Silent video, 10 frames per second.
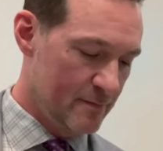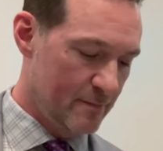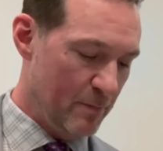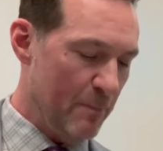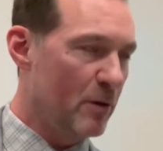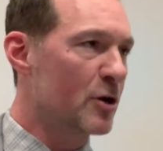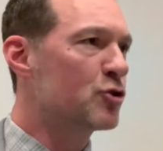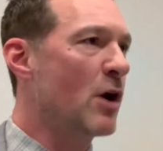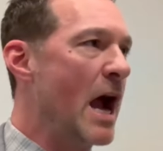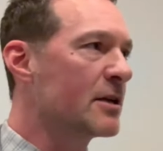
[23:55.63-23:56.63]
People are
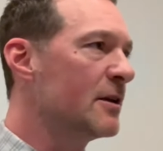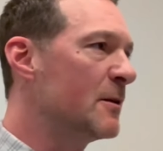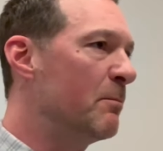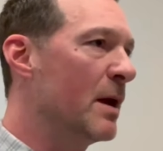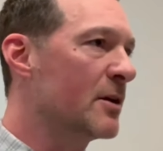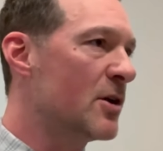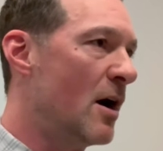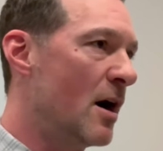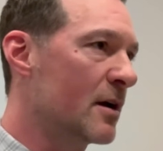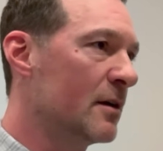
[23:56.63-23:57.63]
attracted to big
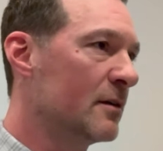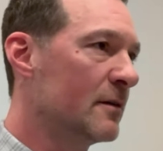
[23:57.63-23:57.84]
talk.